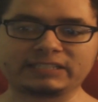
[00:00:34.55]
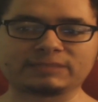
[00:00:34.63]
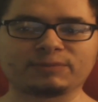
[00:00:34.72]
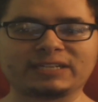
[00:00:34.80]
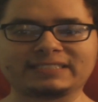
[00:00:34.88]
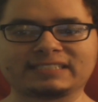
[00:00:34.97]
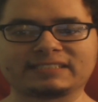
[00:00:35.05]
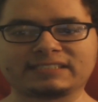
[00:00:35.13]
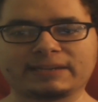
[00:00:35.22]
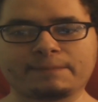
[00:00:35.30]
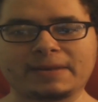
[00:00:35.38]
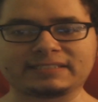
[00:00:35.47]
explains it's in
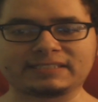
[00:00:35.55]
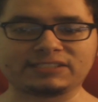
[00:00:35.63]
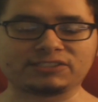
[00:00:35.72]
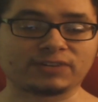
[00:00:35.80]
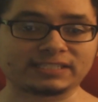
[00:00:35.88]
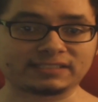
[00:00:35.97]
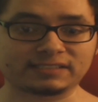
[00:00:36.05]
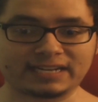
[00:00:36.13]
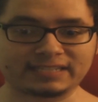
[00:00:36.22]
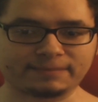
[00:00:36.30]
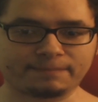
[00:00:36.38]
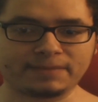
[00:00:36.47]
their best interest
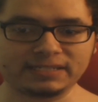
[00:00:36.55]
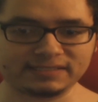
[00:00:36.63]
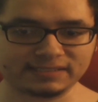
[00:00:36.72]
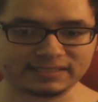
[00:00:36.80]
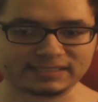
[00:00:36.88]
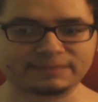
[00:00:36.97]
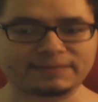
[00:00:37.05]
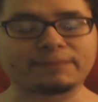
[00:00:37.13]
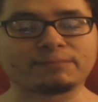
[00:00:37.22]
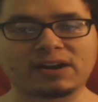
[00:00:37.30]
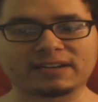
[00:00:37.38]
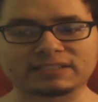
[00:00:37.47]
as a business to
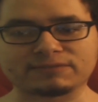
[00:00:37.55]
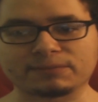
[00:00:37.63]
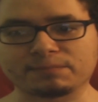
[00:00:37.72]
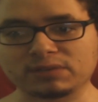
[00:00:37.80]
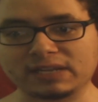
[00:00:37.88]
make products for